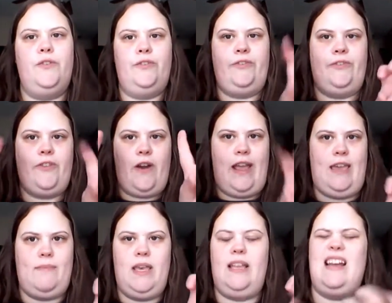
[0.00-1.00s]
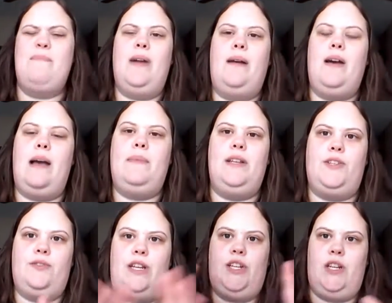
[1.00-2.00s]
frame it. I'm going to
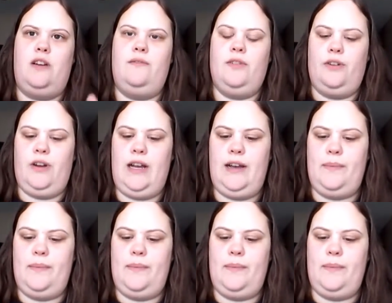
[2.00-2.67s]
stretch it over,